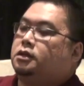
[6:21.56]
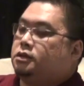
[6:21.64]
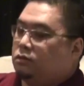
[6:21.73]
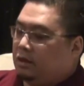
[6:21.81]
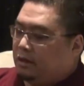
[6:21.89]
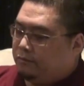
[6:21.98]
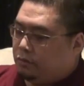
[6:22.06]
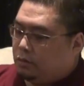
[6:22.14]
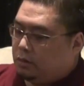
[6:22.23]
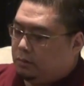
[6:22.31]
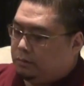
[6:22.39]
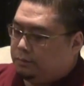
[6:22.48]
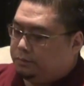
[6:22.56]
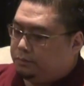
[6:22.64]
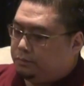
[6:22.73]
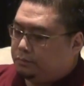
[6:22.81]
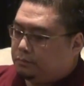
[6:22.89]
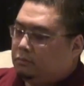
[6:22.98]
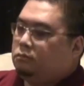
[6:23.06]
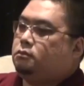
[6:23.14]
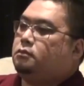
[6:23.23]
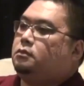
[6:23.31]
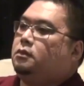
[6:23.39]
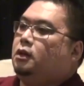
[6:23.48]
So therefore,
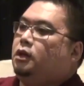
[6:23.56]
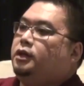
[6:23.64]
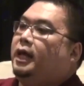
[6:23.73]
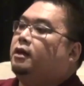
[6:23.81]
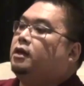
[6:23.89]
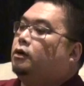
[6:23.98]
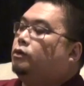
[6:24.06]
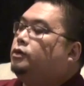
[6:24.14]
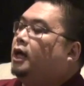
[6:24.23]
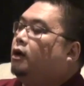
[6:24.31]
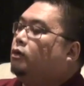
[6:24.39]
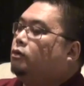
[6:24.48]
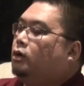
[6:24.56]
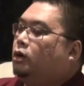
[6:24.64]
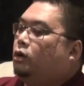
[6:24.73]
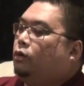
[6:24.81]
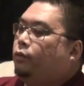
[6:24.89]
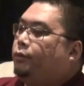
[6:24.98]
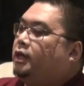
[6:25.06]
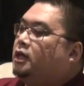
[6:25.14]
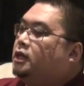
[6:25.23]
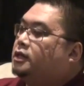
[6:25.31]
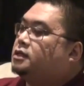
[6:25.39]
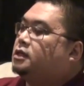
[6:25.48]
now when
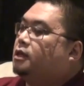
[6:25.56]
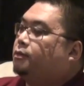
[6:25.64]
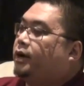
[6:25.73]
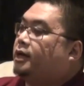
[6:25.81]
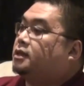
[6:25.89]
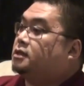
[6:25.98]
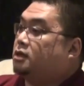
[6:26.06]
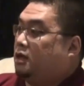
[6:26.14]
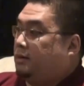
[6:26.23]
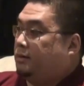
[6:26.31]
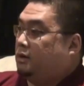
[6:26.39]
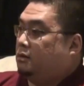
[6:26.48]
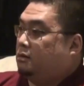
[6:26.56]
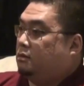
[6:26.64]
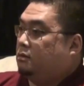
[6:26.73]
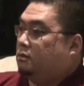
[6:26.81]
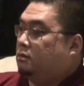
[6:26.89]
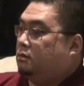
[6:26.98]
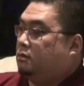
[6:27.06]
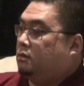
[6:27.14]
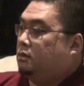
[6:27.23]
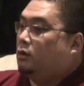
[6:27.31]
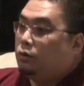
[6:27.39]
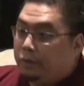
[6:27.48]
we listen and practice Dharma,
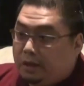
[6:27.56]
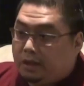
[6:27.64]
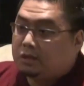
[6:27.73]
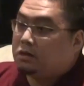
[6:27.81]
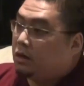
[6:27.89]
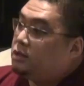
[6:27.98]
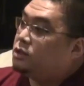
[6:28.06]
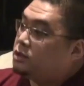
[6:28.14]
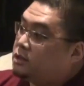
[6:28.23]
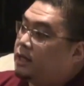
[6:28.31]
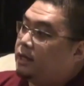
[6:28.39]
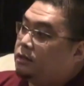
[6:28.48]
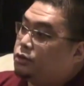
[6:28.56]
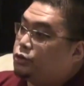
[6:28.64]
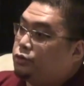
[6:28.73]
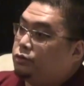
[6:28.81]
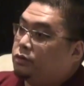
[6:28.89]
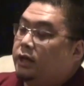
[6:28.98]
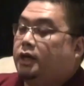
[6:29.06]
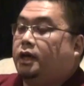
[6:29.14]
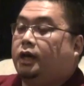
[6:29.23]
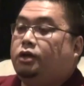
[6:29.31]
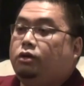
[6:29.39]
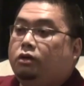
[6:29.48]
we need to understand the
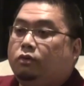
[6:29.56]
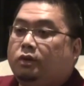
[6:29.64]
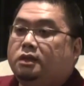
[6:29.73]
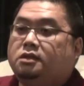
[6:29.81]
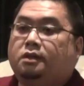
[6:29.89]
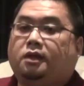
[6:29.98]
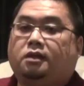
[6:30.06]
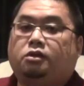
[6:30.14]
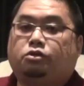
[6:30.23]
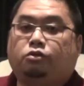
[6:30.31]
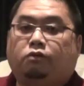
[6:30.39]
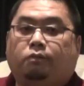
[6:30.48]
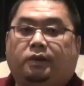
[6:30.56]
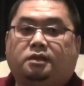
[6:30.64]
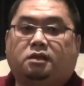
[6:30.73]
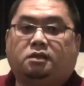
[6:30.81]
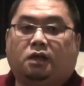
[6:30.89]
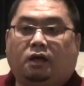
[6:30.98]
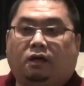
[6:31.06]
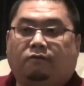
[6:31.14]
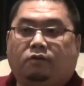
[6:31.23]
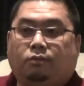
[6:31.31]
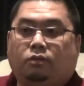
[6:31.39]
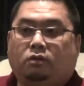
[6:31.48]
truth. And you know what? Sometimes the truth makes us
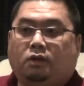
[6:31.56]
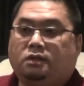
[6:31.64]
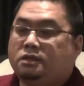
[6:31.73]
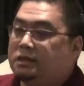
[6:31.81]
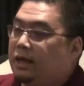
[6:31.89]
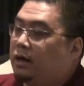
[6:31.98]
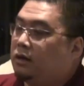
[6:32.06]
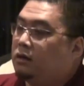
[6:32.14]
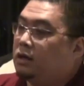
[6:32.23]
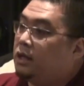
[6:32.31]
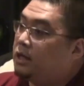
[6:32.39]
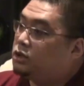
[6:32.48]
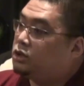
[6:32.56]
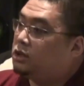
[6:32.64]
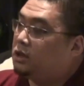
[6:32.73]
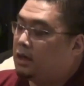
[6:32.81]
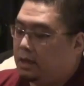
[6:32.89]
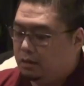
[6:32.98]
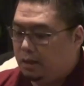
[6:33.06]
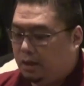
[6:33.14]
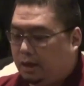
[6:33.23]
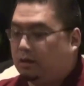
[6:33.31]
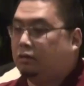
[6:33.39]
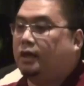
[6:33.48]
uncomfortable and scared and itchy
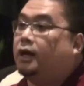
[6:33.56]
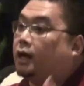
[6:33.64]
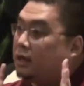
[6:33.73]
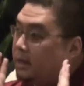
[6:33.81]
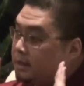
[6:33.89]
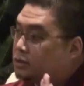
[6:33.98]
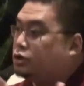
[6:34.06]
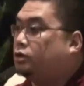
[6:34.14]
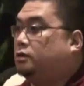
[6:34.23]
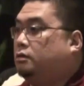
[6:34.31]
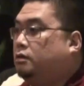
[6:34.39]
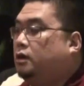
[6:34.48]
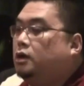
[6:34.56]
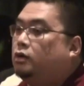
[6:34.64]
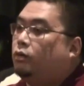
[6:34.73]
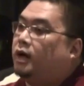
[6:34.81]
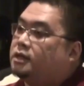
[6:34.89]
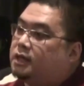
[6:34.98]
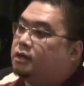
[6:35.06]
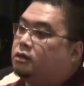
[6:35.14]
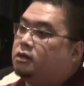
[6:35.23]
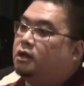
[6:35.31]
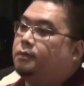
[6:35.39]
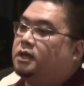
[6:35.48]
and all that. That is good. Why is that
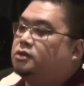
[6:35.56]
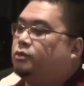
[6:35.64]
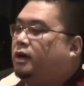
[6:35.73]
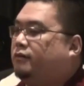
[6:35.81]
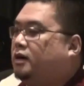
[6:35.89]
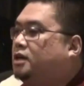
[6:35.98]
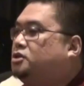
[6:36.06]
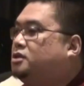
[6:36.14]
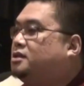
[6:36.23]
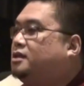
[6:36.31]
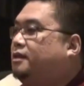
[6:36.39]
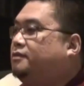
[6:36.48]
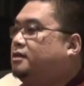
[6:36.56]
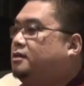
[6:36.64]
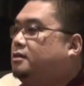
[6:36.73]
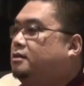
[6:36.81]
good? It means we have a conscious self.